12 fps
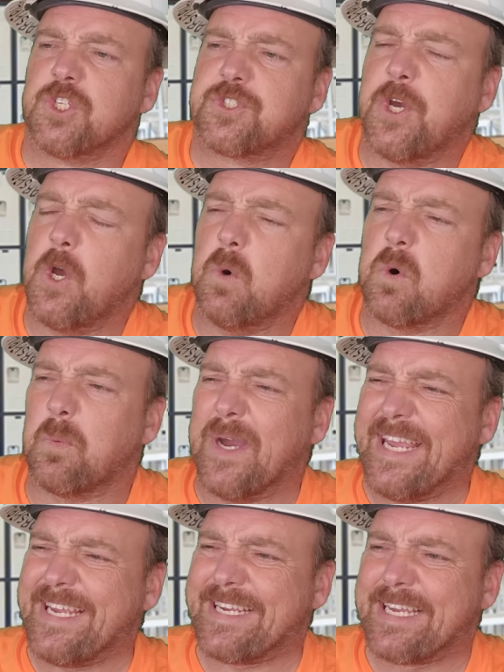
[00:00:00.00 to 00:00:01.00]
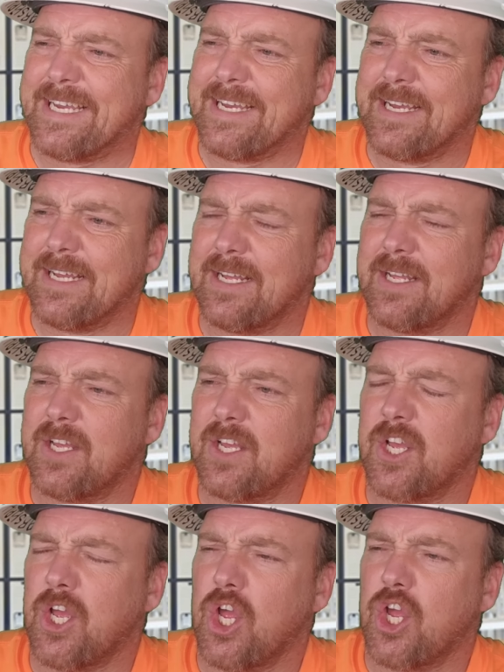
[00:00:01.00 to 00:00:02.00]
2 a week?
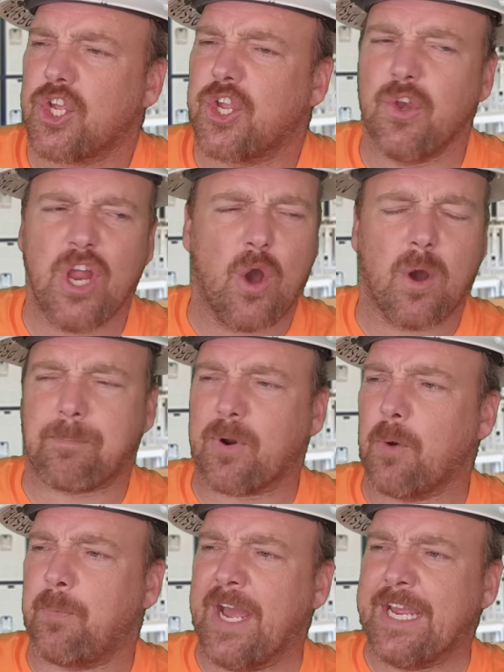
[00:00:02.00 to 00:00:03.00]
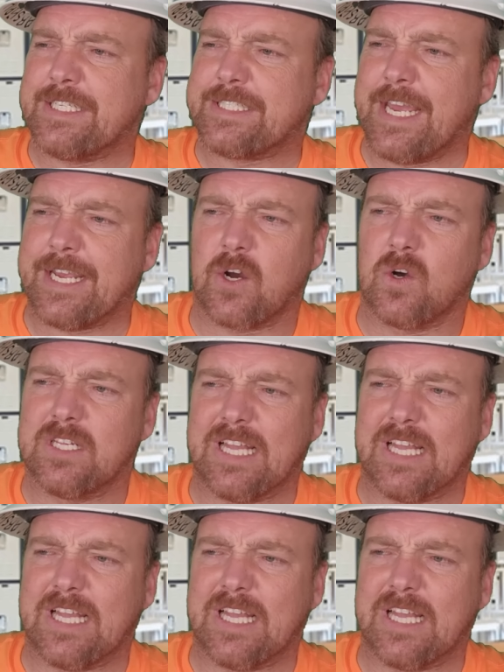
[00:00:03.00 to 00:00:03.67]
You know a propane tank only